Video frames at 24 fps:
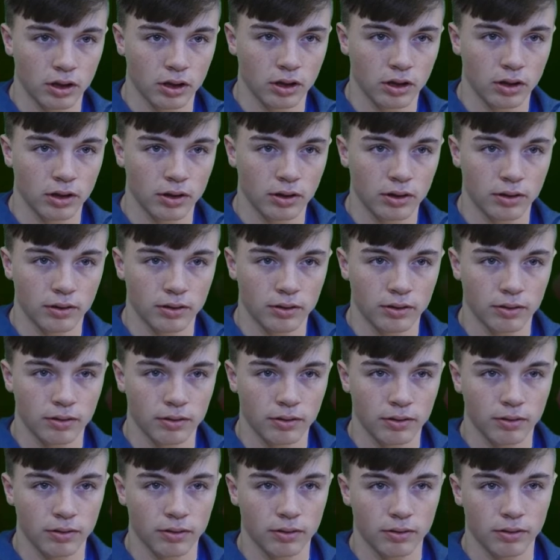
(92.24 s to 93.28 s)

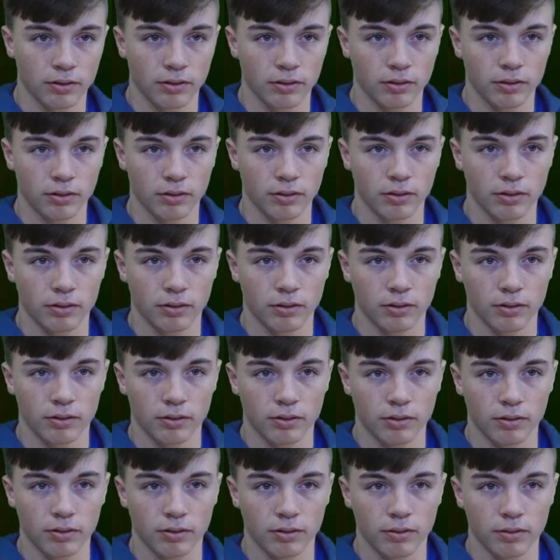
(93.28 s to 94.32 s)

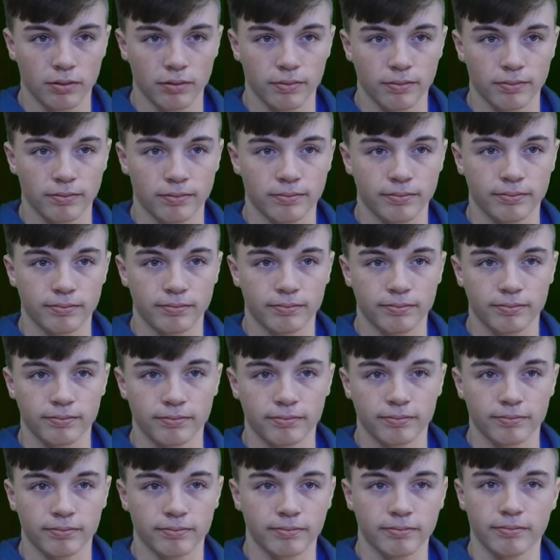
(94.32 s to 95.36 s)

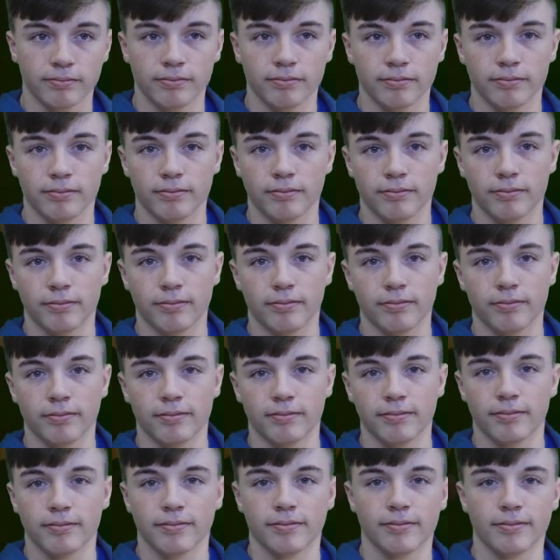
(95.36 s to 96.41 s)

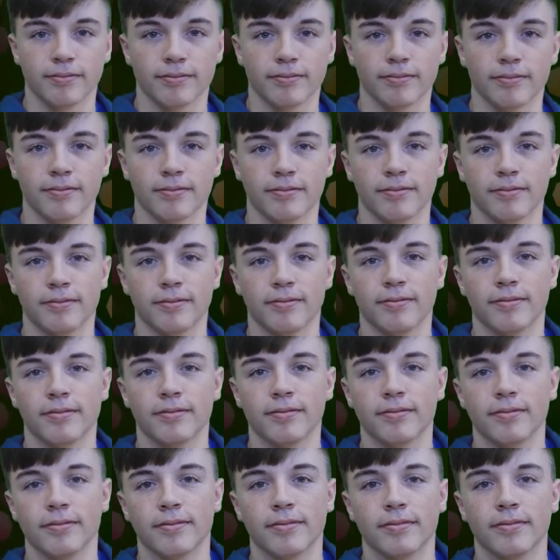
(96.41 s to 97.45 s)

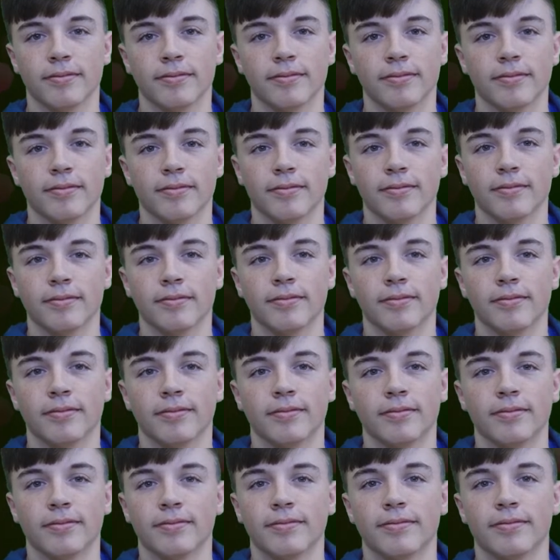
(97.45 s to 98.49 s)

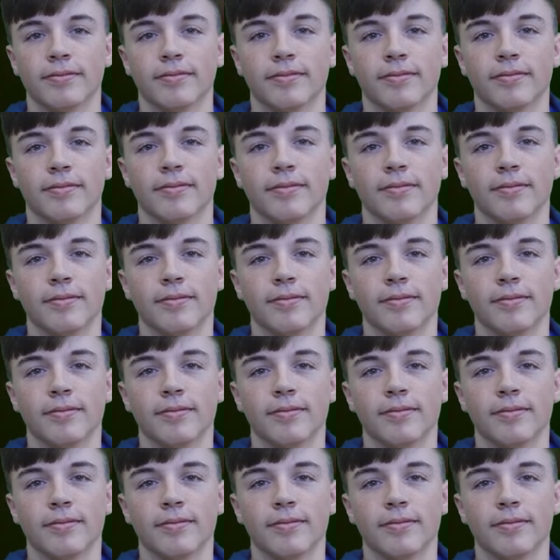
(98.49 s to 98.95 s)
No words are spoken by the person on screen.